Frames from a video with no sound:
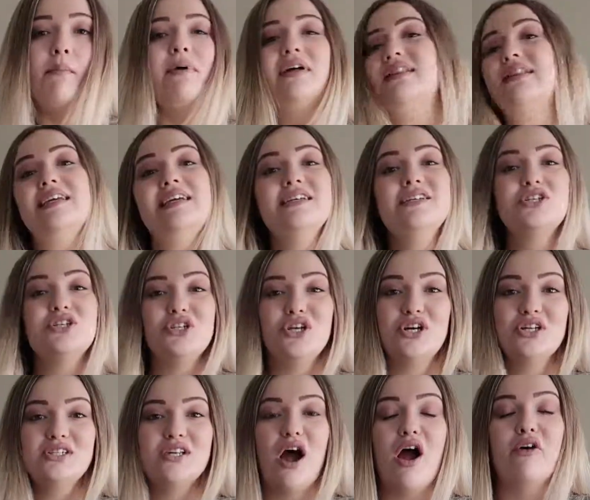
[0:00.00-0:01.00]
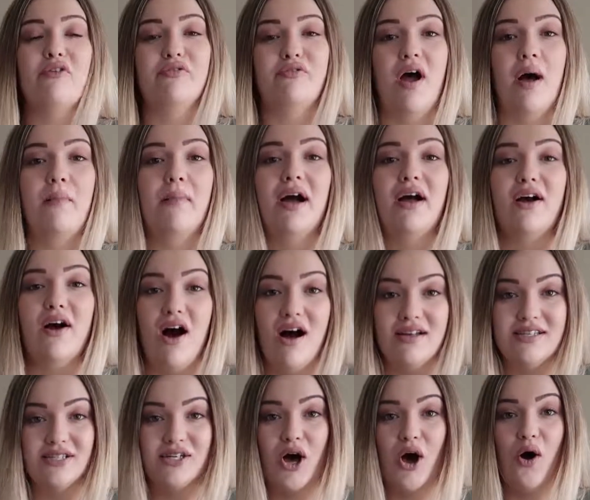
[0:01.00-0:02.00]
But these shirts are from
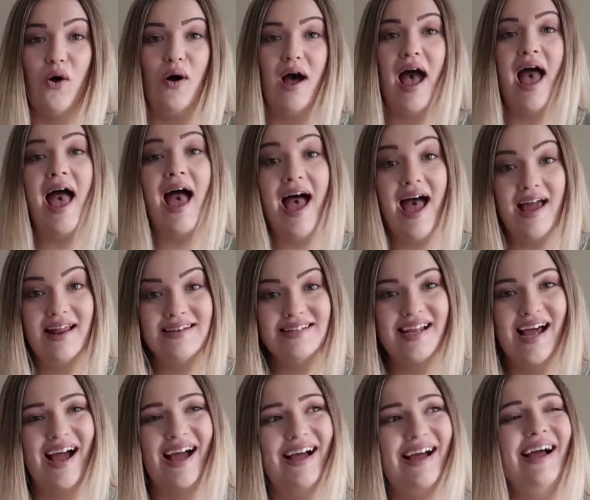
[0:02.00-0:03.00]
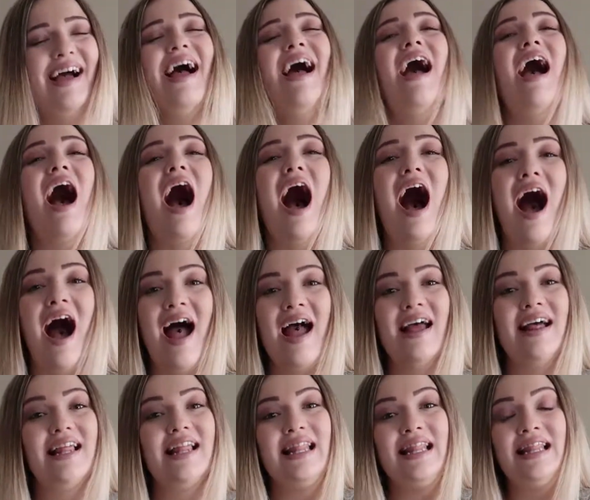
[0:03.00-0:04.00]
Costco, and
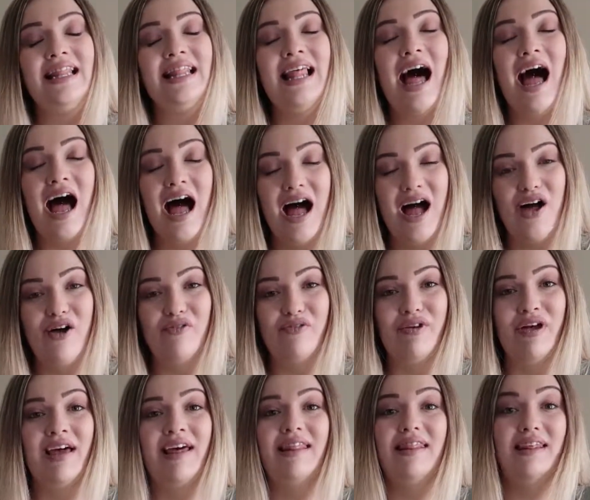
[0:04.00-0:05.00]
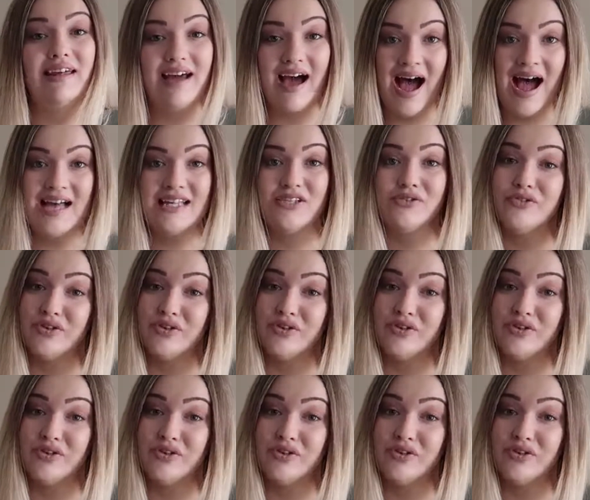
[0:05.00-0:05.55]
I love the guys'